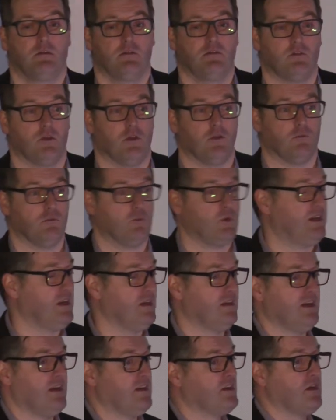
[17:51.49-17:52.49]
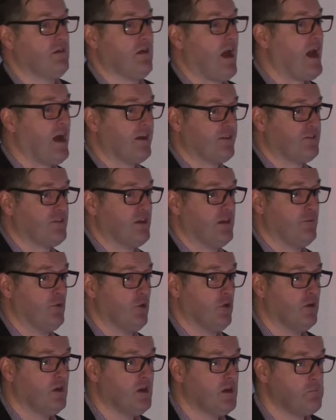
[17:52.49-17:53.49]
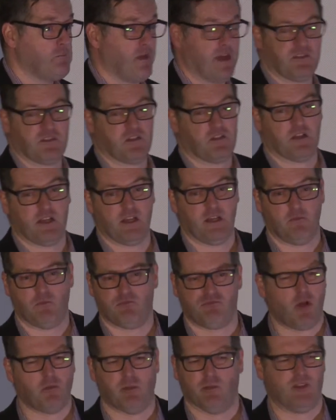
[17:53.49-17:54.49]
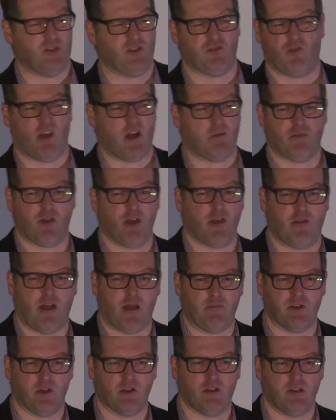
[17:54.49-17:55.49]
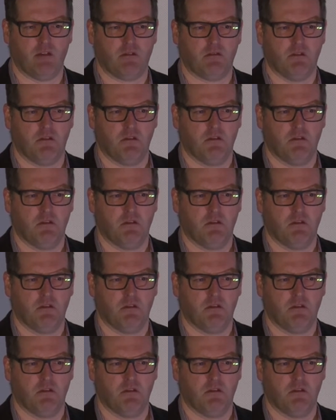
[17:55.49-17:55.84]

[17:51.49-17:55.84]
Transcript: So we didn't need artists anymore. Basically, probably just run a program, don't you?